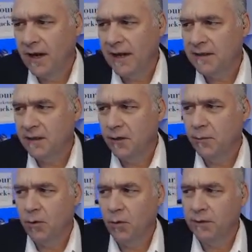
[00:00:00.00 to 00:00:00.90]
act
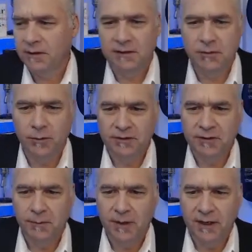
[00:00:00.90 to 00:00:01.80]
inappropriately towards
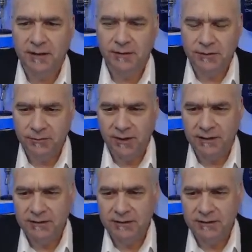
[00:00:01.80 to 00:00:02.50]
competitors, right?